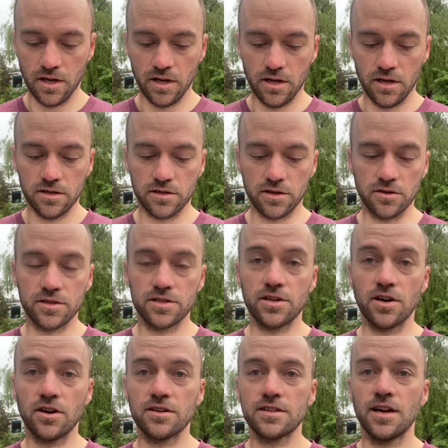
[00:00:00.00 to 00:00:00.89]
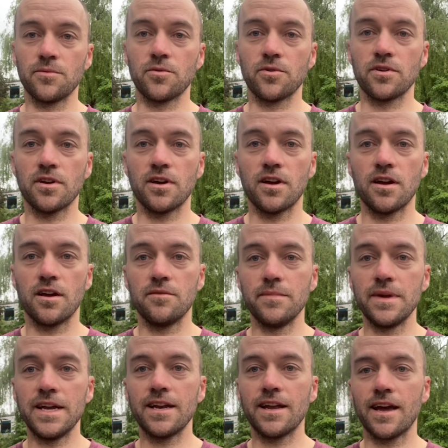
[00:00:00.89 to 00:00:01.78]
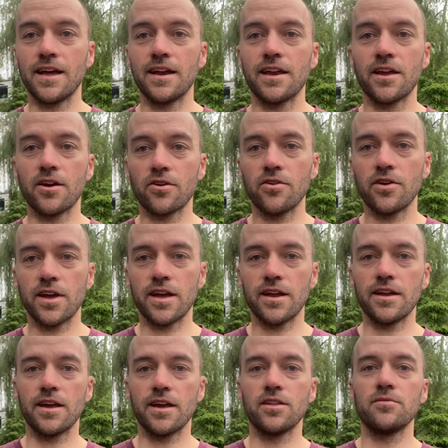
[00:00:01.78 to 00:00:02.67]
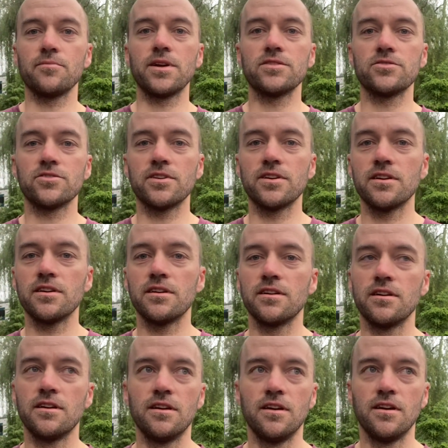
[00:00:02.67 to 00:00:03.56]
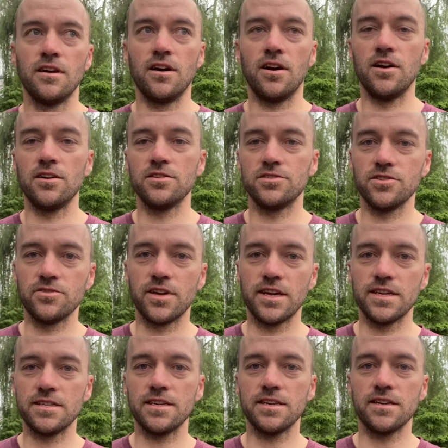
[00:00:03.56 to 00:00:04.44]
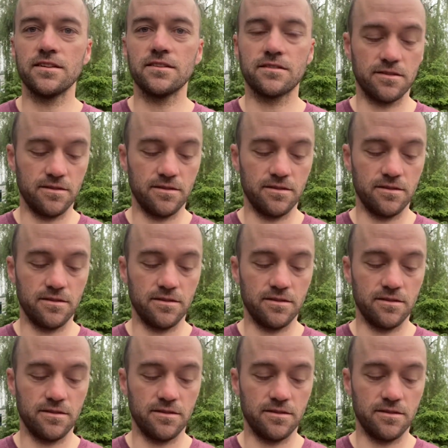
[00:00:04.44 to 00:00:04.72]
So start time, meet at Arrowhead Elementary on June 19th